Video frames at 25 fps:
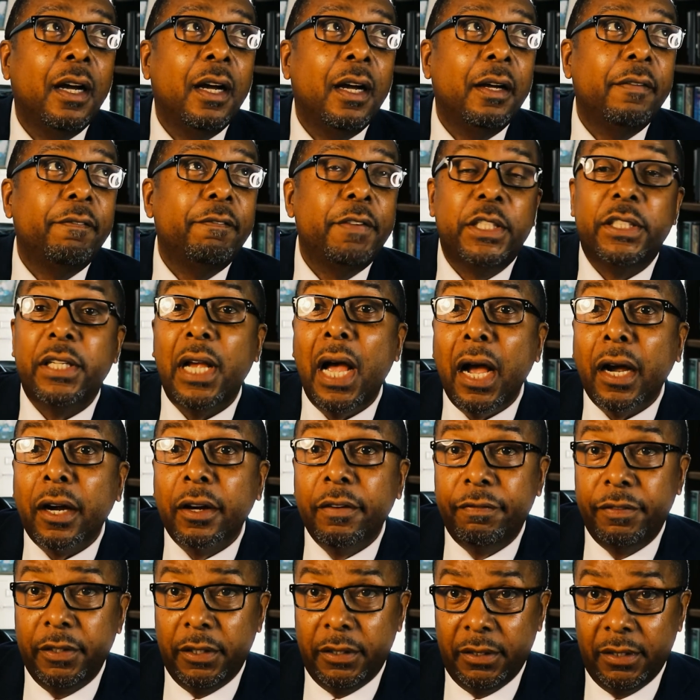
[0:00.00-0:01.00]

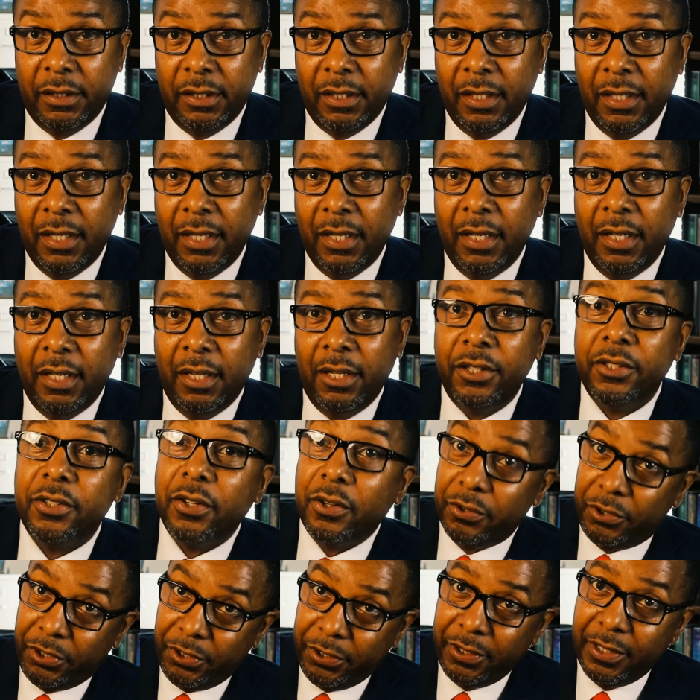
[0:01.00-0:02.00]
photographer.
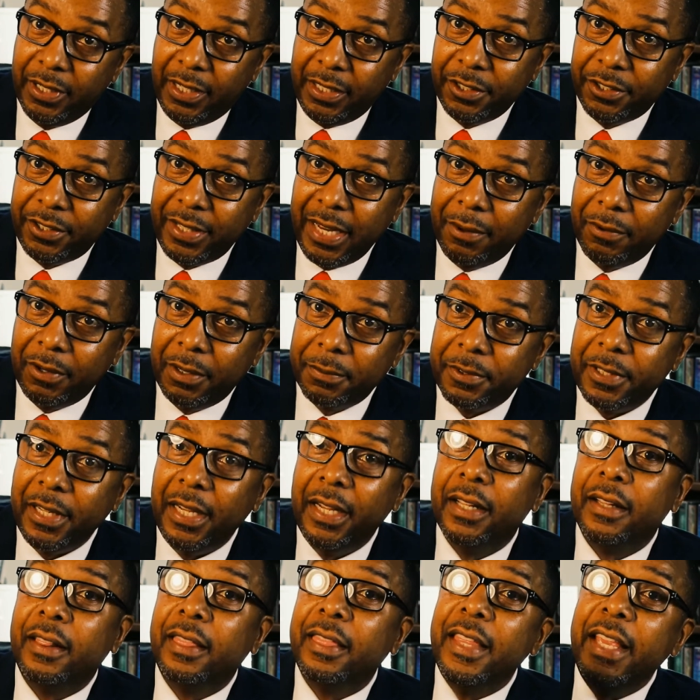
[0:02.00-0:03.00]
So you understand what I'm
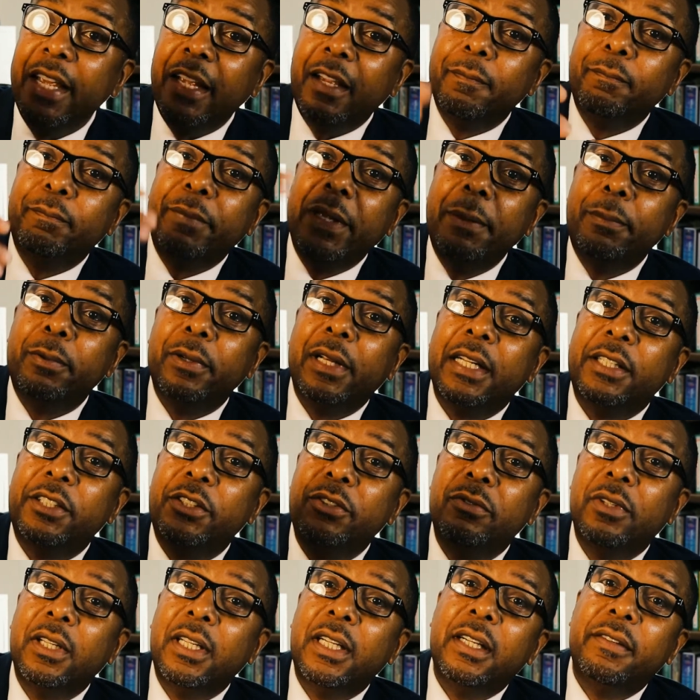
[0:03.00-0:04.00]
saying? Think of people that
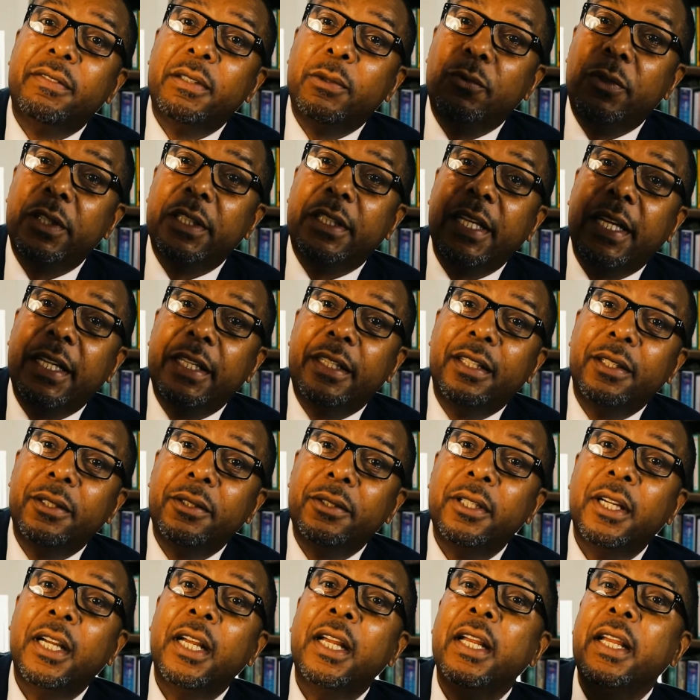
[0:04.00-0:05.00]
you love and what they
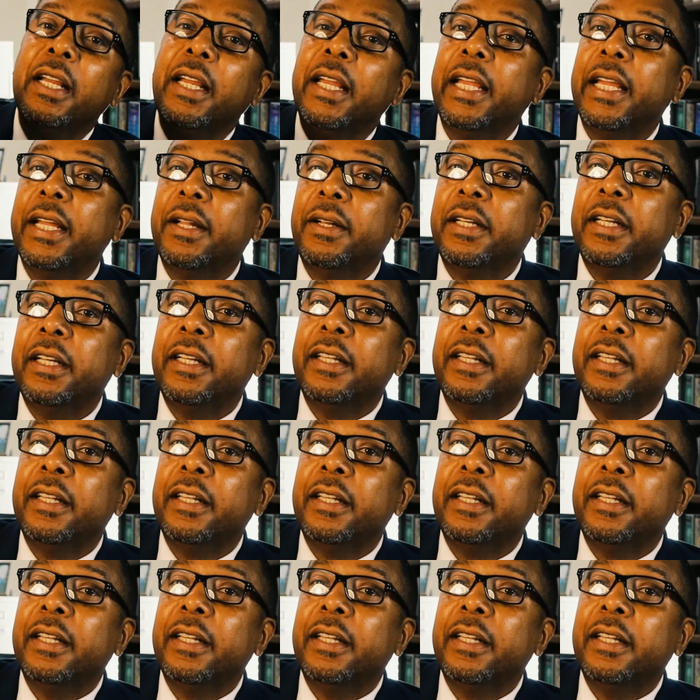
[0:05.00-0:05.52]
do, and